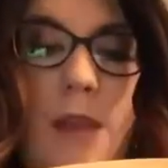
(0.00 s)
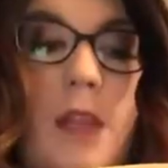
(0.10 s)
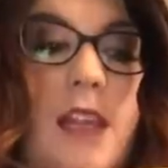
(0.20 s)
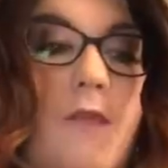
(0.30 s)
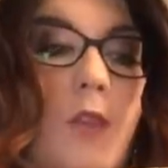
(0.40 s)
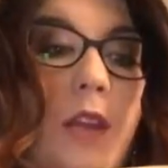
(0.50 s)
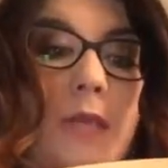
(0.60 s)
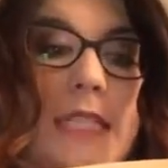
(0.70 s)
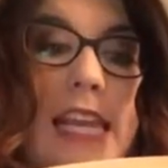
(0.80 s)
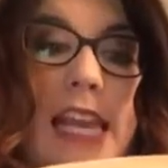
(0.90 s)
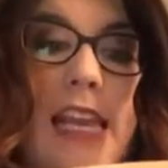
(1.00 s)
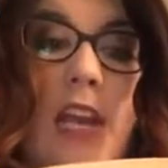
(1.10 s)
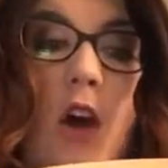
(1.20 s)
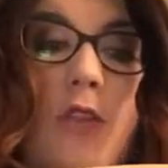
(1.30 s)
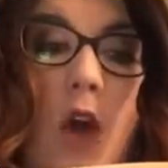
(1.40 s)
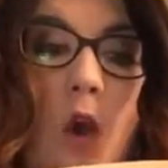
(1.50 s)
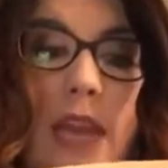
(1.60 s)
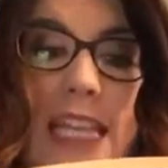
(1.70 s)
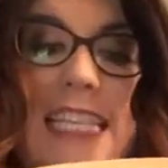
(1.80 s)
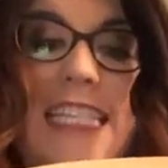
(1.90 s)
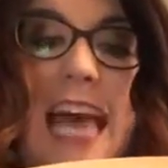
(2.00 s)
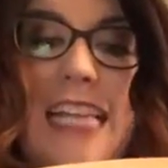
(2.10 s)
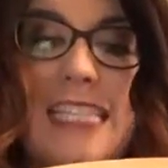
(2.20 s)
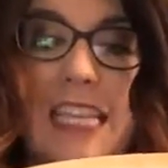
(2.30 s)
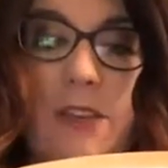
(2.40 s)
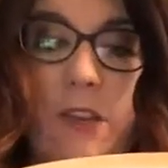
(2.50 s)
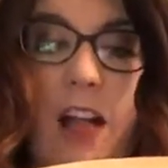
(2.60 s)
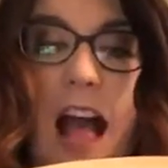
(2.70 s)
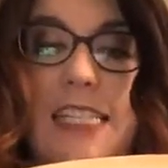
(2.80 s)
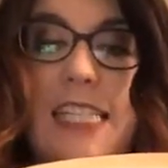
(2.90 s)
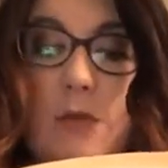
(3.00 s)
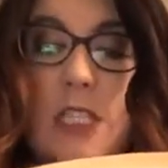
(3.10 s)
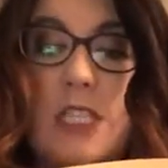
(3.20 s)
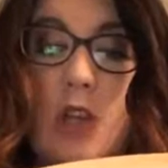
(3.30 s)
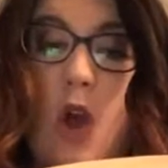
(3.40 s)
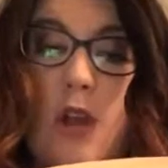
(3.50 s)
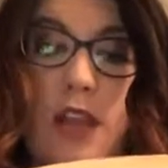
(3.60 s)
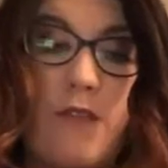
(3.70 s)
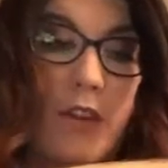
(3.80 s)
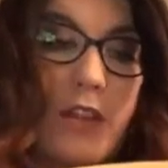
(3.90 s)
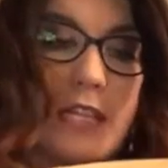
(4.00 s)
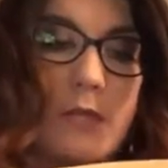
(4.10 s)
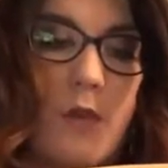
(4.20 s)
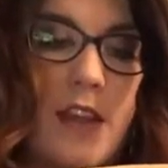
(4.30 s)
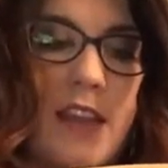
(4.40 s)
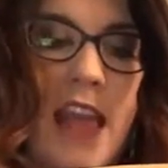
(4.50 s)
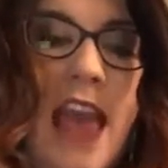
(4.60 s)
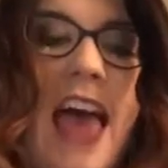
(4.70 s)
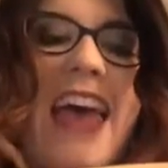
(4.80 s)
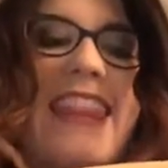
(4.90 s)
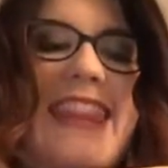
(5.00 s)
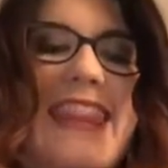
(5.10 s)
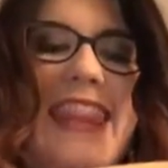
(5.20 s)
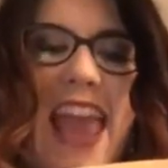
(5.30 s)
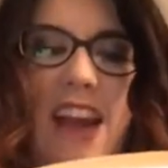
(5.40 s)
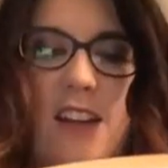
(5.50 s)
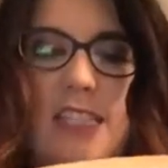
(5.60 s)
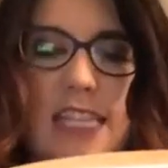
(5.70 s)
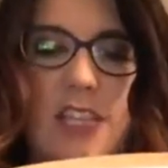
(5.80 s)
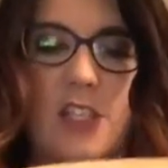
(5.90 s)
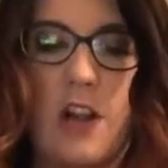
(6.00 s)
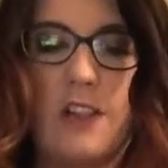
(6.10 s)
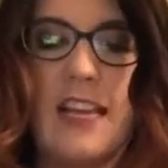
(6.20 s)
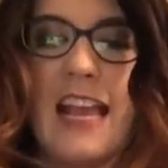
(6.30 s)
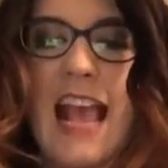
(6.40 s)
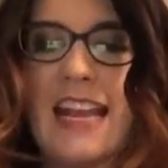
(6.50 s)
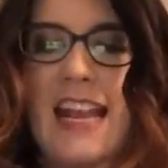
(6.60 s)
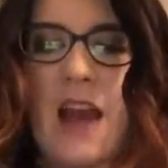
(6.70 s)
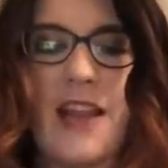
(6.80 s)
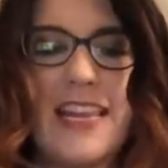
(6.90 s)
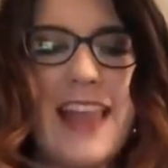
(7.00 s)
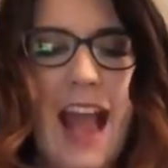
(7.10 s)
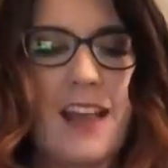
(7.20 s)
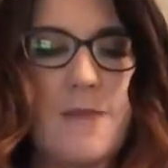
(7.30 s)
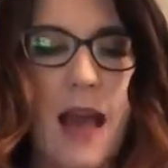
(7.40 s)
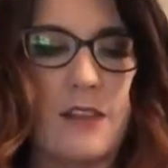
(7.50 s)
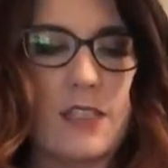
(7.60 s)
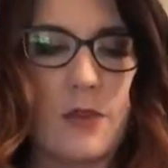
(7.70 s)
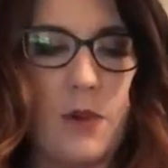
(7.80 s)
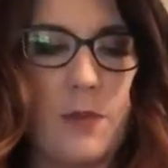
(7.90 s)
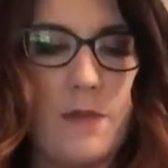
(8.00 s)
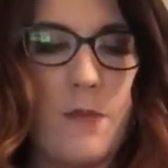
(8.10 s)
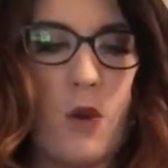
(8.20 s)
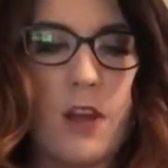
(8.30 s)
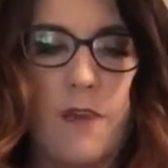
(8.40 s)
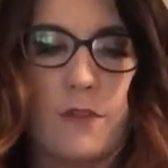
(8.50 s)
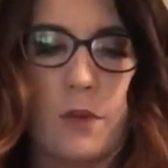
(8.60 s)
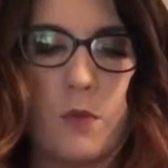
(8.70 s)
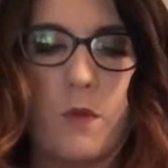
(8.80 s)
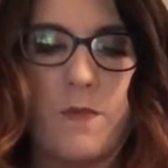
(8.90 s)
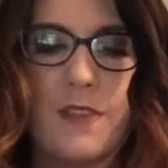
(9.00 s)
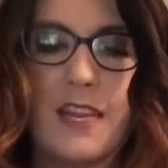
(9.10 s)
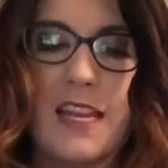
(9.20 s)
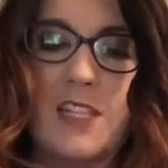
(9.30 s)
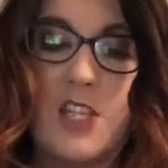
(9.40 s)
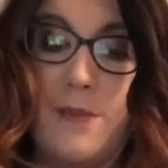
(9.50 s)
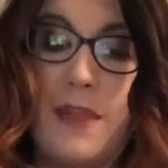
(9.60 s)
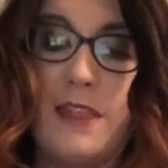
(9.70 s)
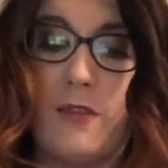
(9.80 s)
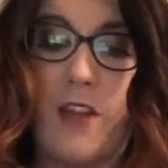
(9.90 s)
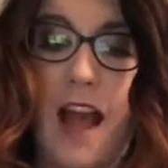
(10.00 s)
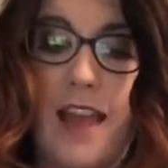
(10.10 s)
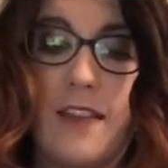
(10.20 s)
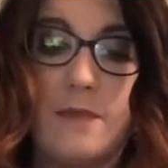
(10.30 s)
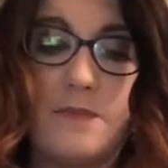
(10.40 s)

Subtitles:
believe what he was seeing, and although he detested flies, he was sorry for this one. There, said Charlotte. Now I knock him out so he'll be more comfortable. She bit the fly.